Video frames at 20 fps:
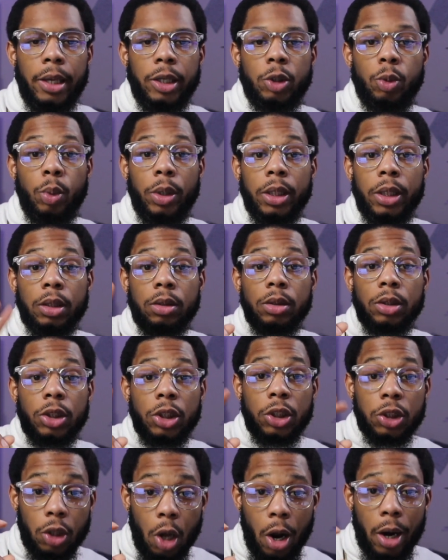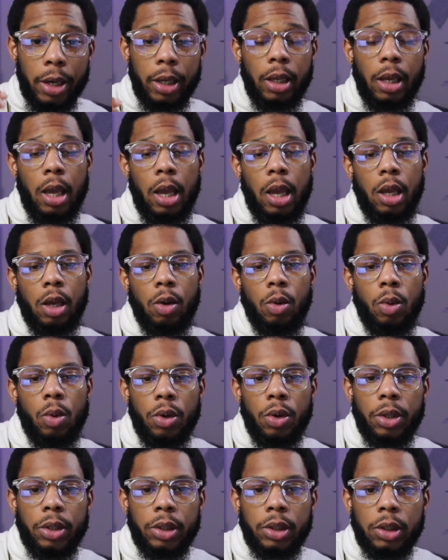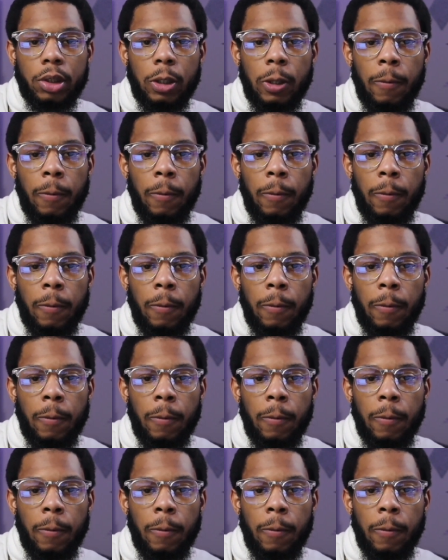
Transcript: with starting a course.